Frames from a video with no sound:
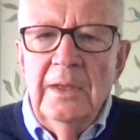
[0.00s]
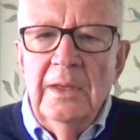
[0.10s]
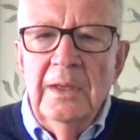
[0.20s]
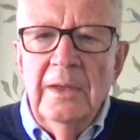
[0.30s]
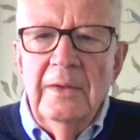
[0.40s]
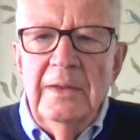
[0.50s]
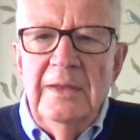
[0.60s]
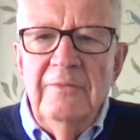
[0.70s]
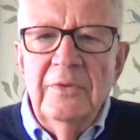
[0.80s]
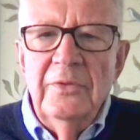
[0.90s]

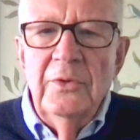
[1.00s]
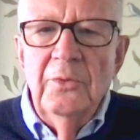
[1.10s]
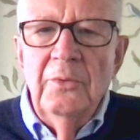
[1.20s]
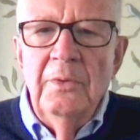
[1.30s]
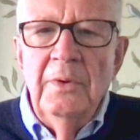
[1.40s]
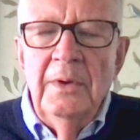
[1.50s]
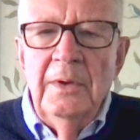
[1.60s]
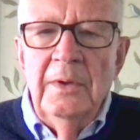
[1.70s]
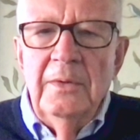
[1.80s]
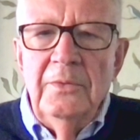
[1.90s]
even though
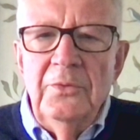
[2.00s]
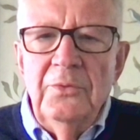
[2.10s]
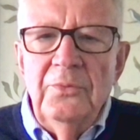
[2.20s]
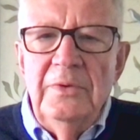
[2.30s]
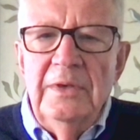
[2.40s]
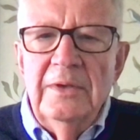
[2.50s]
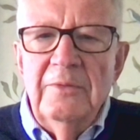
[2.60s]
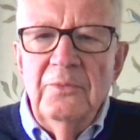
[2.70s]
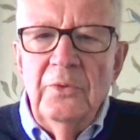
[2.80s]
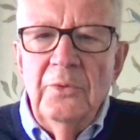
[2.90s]
you
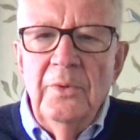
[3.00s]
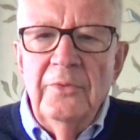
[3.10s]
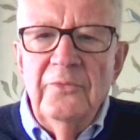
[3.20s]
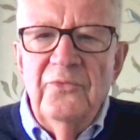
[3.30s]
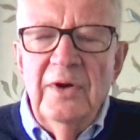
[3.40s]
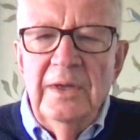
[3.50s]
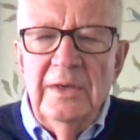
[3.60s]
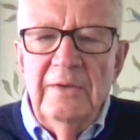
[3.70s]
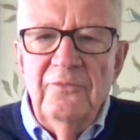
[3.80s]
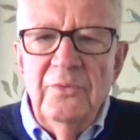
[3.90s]
didn't, you weren't
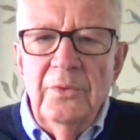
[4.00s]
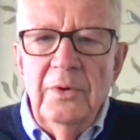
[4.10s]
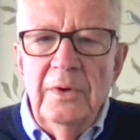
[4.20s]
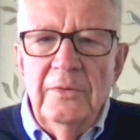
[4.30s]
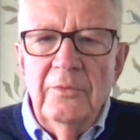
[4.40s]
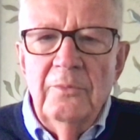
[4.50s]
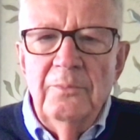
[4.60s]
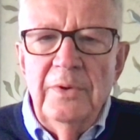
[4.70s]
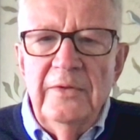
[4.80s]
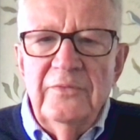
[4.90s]
fined if you were in the
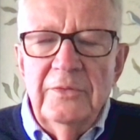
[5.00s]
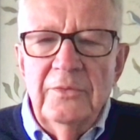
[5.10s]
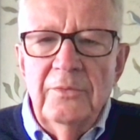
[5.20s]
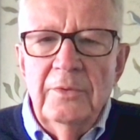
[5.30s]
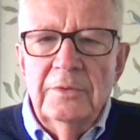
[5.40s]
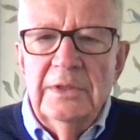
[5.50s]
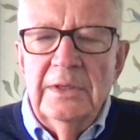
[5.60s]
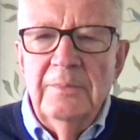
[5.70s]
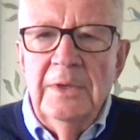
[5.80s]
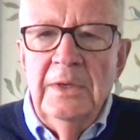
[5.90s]
wrong place at the wrong
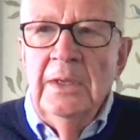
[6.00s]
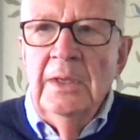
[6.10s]
time.